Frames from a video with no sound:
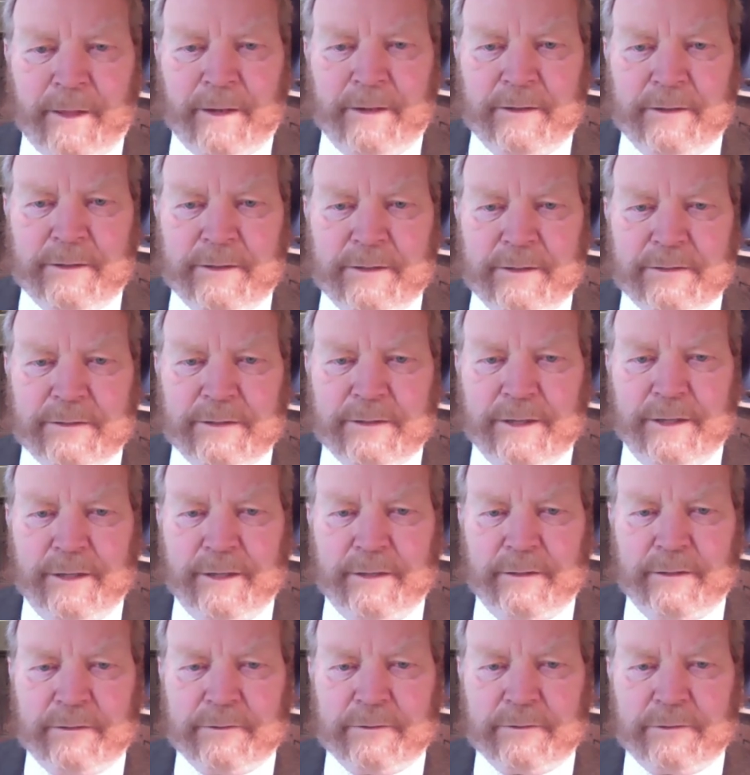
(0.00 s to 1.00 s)
It is
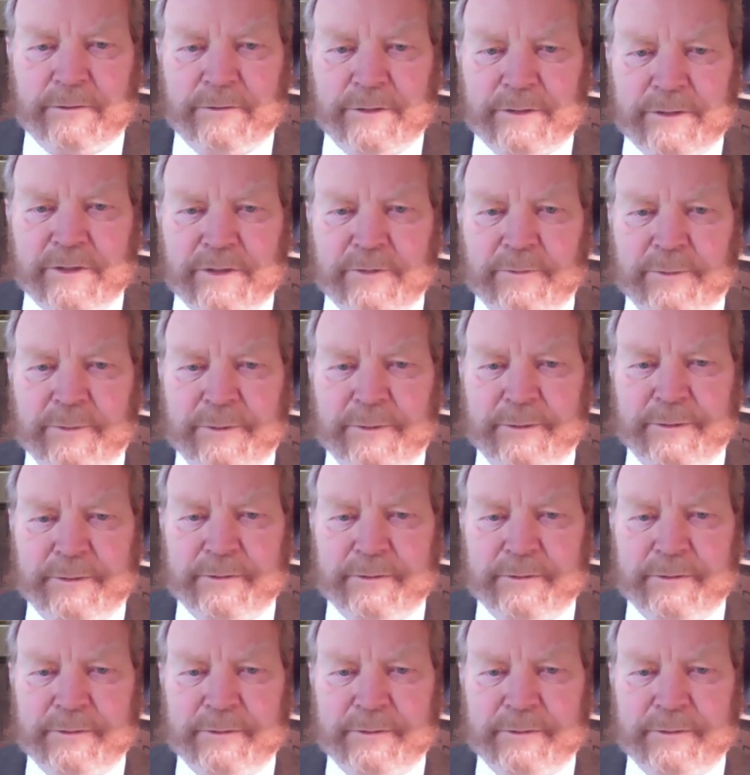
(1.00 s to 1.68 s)
a crisp